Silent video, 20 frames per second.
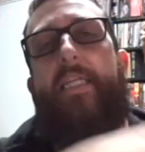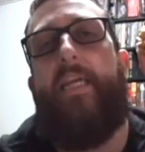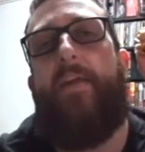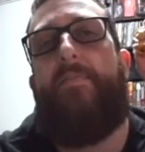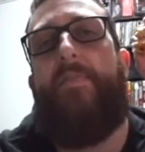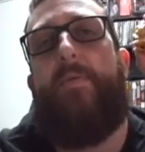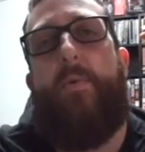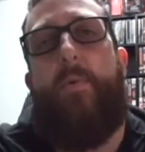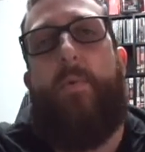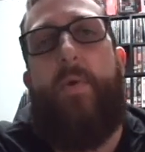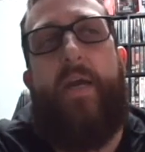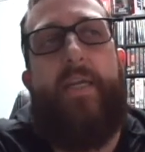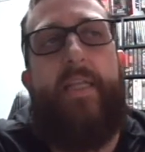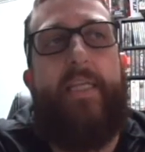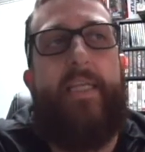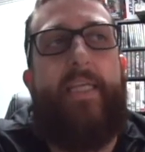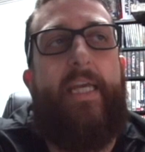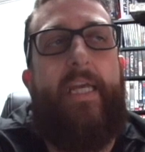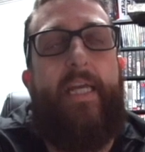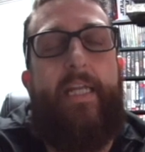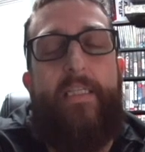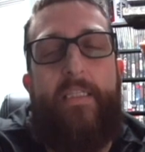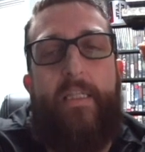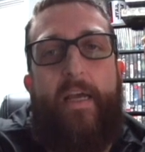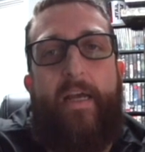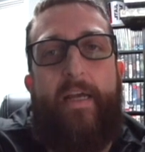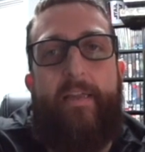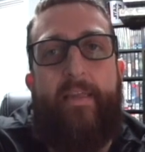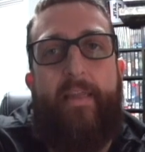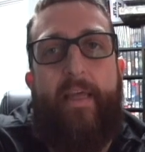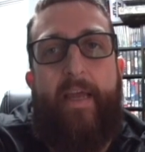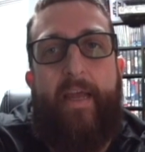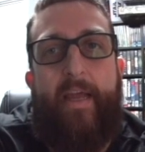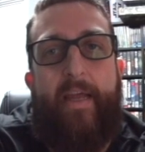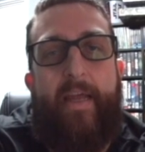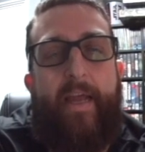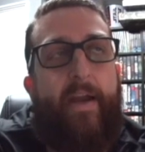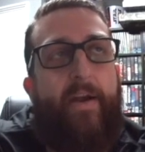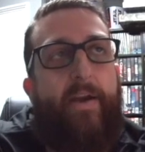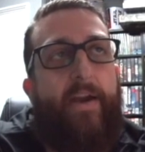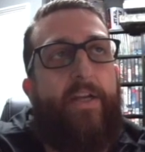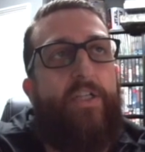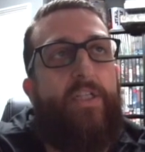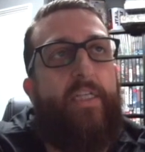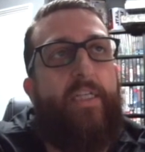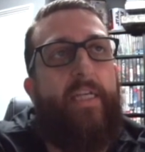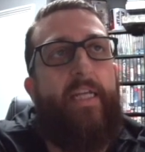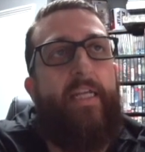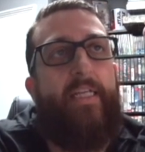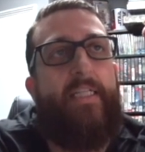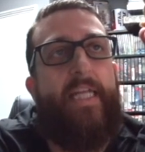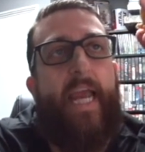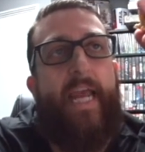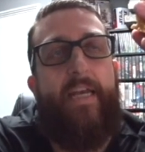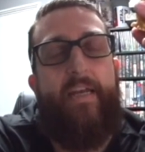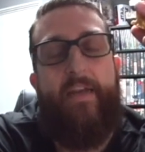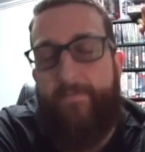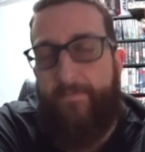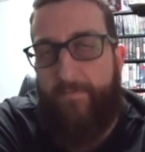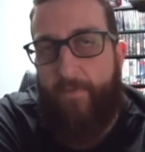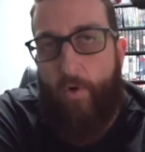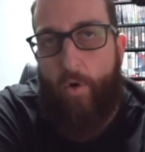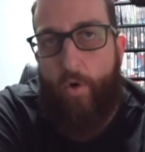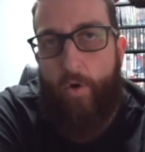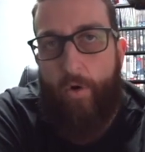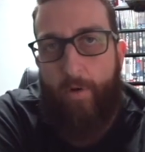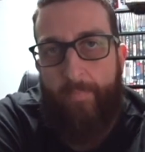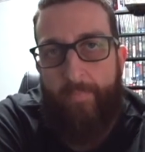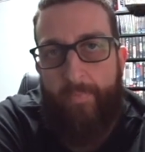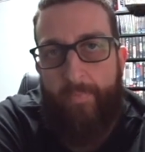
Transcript: Give them away to the kids like they are actually intended for.